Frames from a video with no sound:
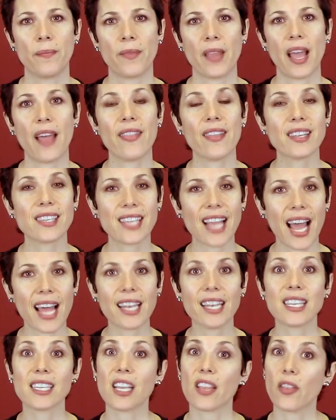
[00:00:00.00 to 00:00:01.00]
and the
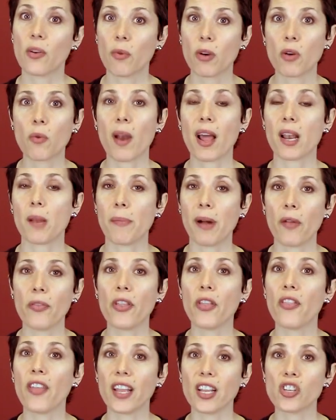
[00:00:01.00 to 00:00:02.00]
sadness and the regret about
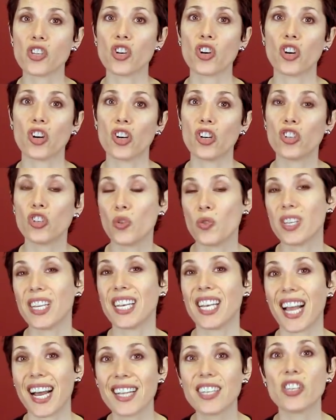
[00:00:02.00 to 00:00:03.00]
the things you're
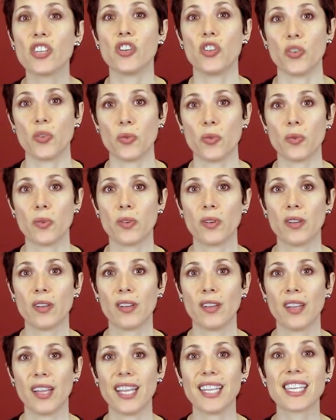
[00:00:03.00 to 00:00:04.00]
choosing not to do
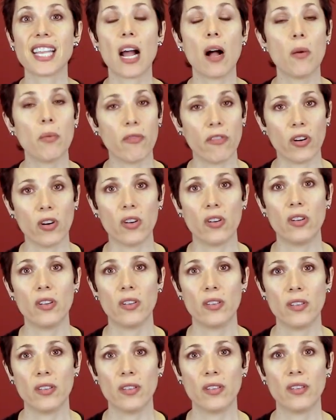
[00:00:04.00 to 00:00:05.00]
is helpful.
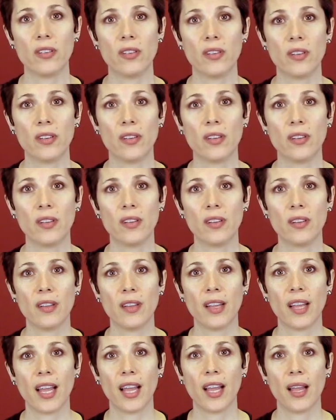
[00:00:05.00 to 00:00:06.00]

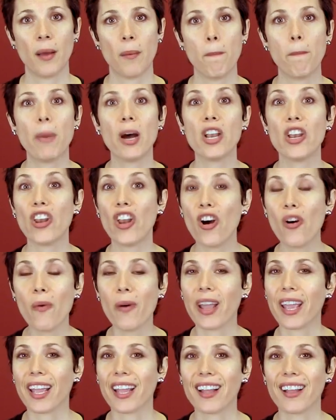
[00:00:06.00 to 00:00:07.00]
But
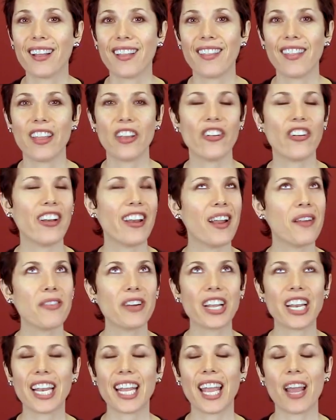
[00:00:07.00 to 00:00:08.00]
knowing that you're never
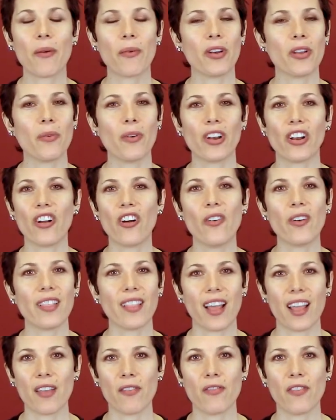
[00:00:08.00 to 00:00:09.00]
going to get where you want to go in
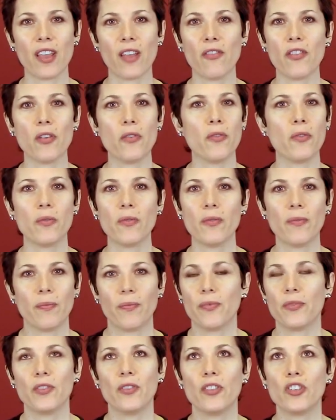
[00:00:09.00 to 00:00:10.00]
life if you
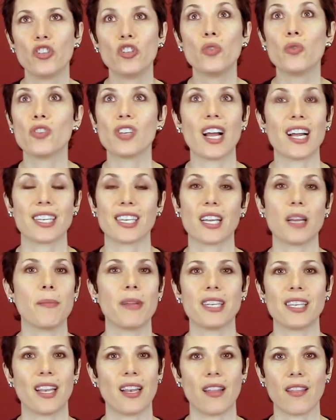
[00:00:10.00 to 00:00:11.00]
choose not to
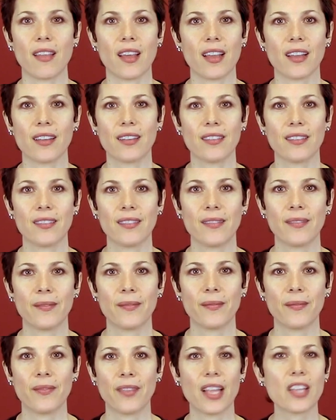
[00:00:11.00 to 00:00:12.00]
commit to anything.
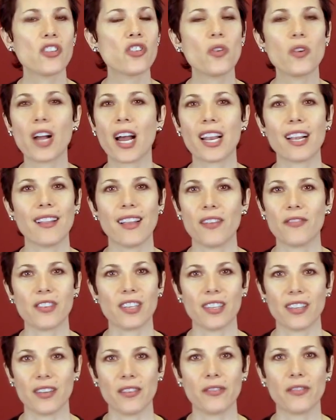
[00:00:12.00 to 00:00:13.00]
That's no kind of life
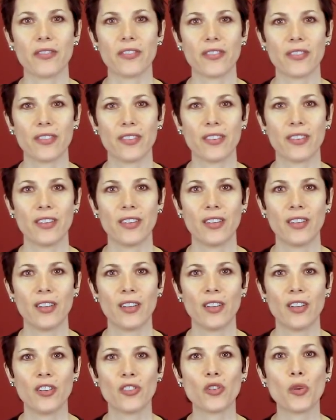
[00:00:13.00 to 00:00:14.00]
to live.
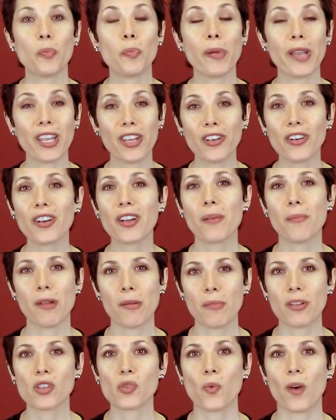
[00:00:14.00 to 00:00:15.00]
So pick your
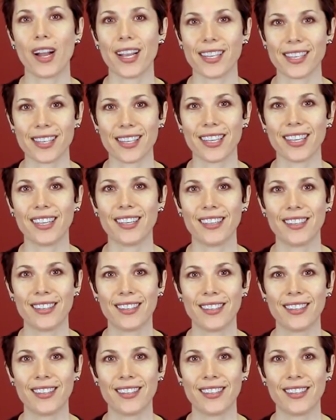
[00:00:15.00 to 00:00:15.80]
commitments wisely